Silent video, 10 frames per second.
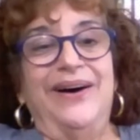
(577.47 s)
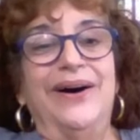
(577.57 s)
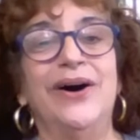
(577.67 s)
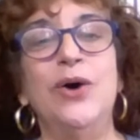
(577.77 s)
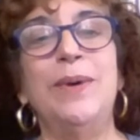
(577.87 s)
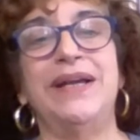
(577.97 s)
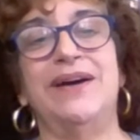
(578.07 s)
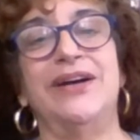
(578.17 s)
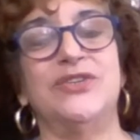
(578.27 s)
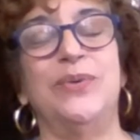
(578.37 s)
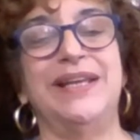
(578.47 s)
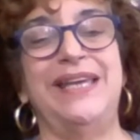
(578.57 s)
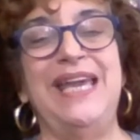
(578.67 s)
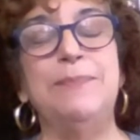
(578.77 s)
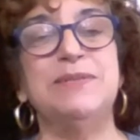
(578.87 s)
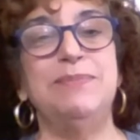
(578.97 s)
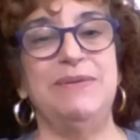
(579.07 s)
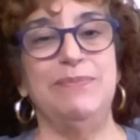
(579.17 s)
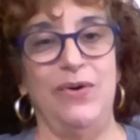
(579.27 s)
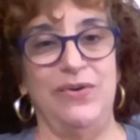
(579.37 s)
Oh my gosh, what keeps me
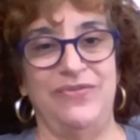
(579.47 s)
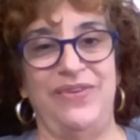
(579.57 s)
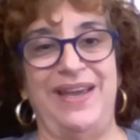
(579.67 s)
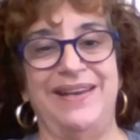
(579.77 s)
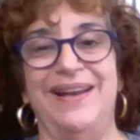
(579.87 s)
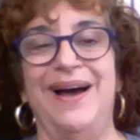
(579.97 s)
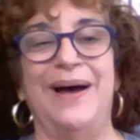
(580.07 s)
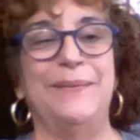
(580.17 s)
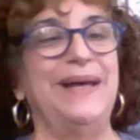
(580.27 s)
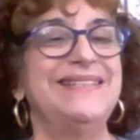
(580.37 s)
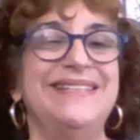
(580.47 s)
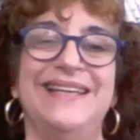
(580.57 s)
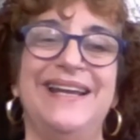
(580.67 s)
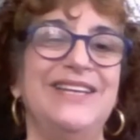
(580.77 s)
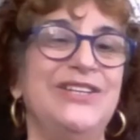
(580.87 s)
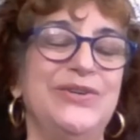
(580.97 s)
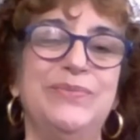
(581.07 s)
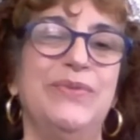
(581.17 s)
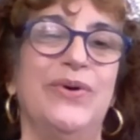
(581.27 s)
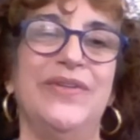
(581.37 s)
motivated? Dieta, you
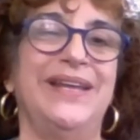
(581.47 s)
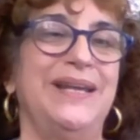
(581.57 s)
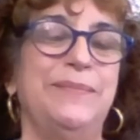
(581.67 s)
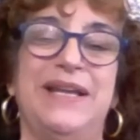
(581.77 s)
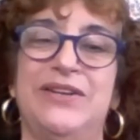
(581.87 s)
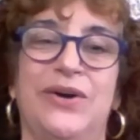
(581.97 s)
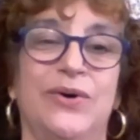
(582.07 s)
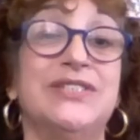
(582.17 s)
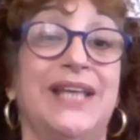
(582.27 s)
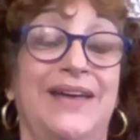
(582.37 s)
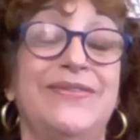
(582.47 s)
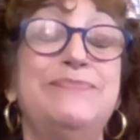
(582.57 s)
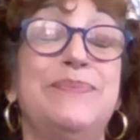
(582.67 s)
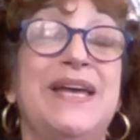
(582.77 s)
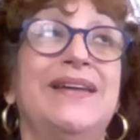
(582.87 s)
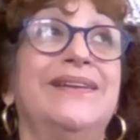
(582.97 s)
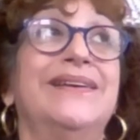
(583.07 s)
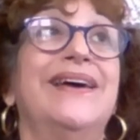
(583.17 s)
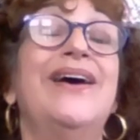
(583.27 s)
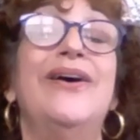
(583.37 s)
more than anybody knows that I've
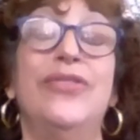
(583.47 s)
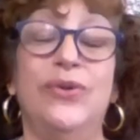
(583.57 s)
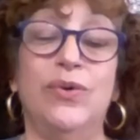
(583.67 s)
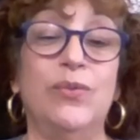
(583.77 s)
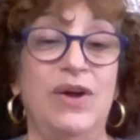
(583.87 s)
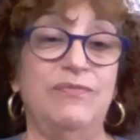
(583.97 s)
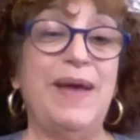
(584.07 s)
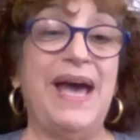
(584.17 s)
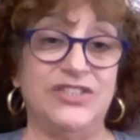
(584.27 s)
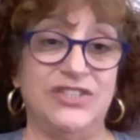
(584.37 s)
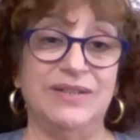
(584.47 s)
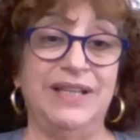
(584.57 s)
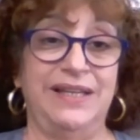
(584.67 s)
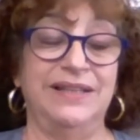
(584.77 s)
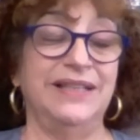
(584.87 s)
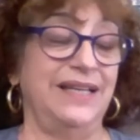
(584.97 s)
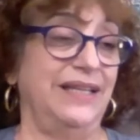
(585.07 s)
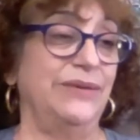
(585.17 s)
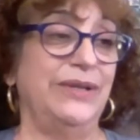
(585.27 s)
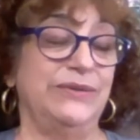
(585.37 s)
been through a rough patch
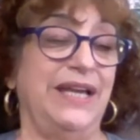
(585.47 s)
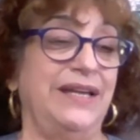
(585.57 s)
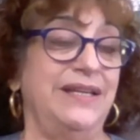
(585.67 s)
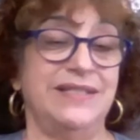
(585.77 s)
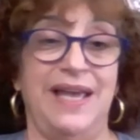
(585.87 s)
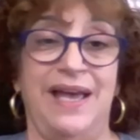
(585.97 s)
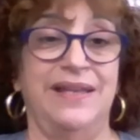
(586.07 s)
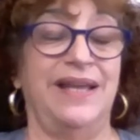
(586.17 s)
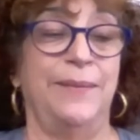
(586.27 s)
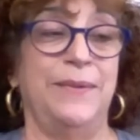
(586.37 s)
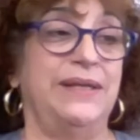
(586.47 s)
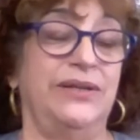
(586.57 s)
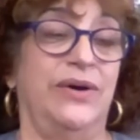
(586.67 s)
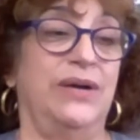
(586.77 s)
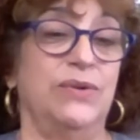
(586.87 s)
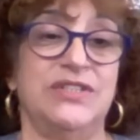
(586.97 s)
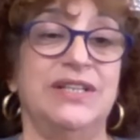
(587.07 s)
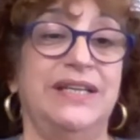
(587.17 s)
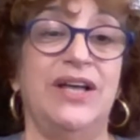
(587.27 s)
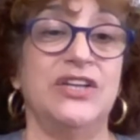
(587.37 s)
lately, ladies. And I mean, I
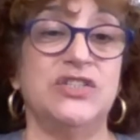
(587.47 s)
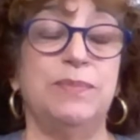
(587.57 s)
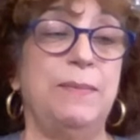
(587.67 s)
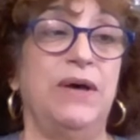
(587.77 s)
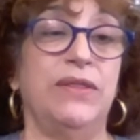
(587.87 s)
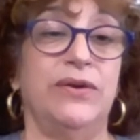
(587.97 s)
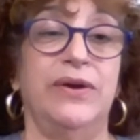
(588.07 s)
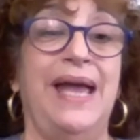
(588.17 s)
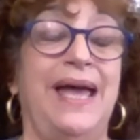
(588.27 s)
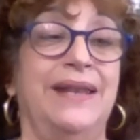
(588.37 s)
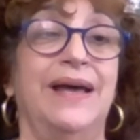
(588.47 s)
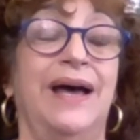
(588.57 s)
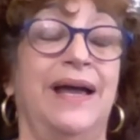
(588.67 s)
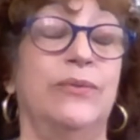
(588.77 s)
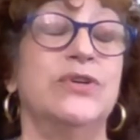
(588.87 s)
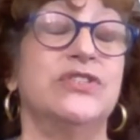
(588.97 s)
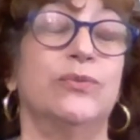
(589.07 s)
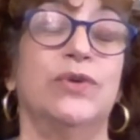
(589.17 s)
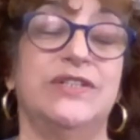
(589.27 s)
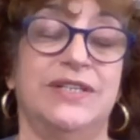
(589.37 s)
recently lost my mother, and I was
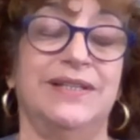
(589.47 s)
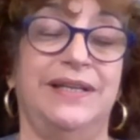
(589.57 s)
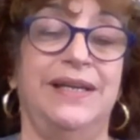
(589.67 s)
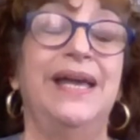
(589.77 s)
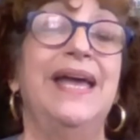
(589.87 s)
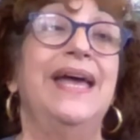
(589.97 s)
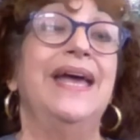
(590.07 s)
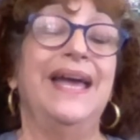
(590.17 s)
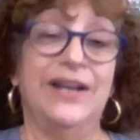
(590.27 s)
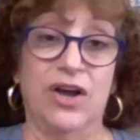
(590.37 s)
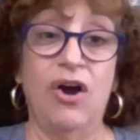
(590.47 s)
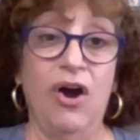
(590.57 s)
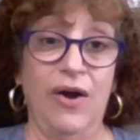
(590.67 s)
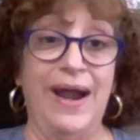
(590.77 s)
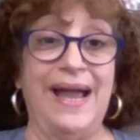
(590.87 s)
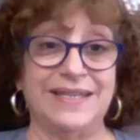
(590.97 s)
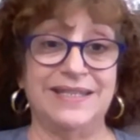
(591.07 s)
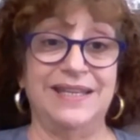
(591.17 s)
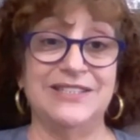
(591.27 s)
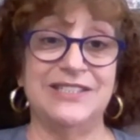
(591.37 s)
recently in a car
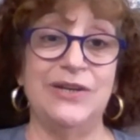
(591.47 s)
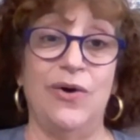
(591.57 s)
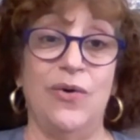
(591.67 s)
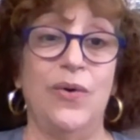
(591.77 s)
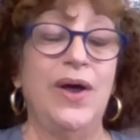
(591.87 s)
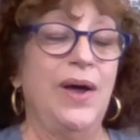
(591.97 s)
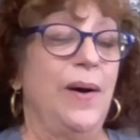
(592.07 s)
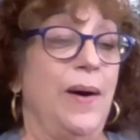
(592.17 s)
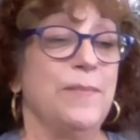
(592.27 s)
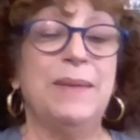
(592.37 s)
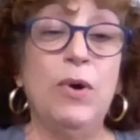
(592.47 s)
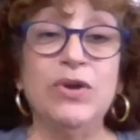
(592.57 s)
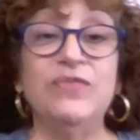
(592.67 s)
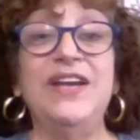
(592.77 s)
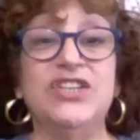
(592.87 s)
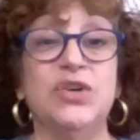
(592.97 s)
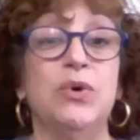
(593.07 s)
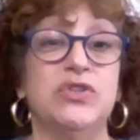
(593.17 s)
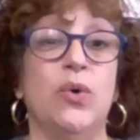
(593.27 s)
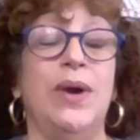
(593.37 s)
accident. So my motivation
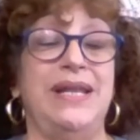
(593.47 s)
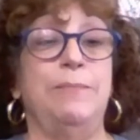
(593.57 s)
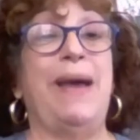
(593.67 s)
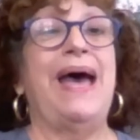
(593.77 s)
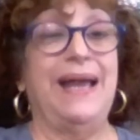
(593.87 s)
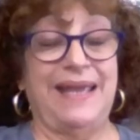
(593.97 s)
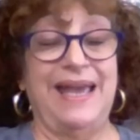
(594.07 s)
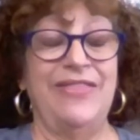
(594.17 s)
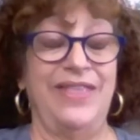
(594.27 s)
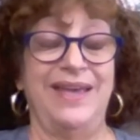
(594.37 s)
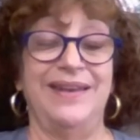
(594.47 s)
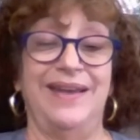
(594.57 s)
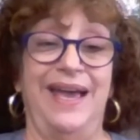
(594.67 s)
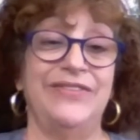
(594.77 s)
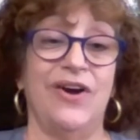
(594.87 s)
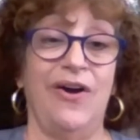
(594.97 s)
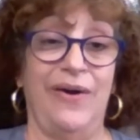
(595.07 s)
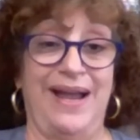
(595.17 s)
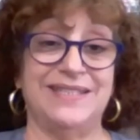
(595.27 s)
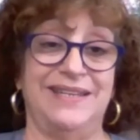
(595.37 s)
was already back. And then I had the car
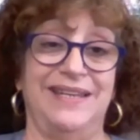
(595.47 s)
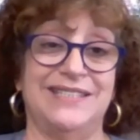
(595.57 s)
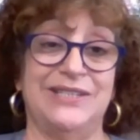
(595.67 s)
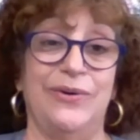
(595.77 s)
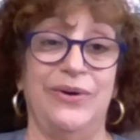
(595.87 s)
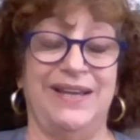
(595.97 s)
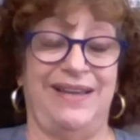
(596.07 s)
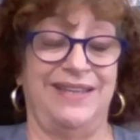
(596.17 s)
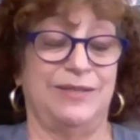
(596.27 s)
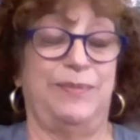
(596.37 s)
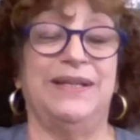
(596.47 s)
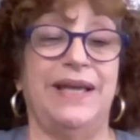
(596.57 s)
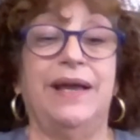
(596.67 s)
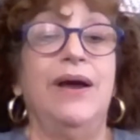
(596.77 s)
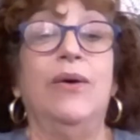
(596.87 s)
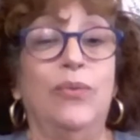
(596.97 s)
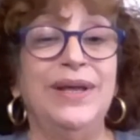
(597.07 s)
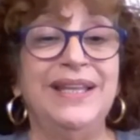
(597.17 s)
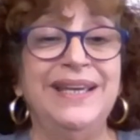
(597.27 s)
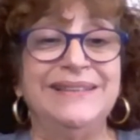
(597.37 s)
accident. So it's been like,
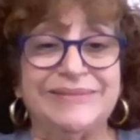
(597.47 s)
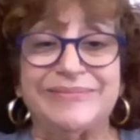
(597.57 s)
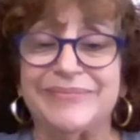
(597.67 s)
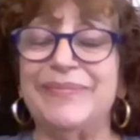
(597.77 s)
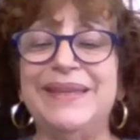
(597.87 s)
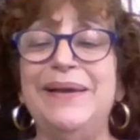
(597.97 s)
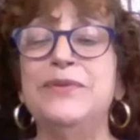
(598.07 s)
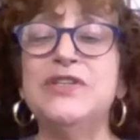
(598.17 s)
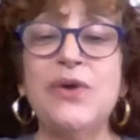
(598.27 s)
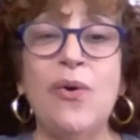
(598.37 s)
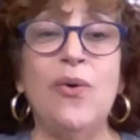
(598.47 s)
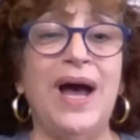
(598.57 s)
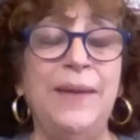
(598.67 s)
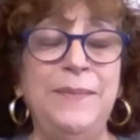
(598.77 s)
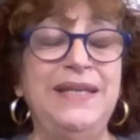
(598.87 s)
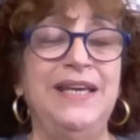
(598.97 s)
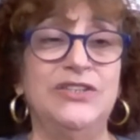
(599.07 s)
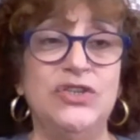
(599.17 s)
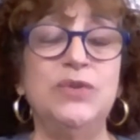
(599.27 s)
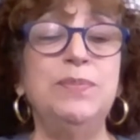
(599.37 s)
really? So, I mean,
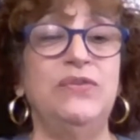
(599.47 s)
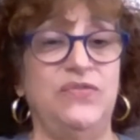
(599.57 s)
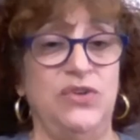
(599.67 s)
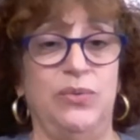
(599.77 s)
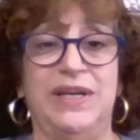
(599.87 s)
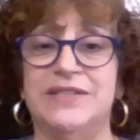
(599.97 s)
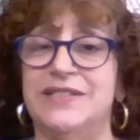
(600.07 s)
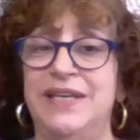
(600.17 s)
it took me a few weeks.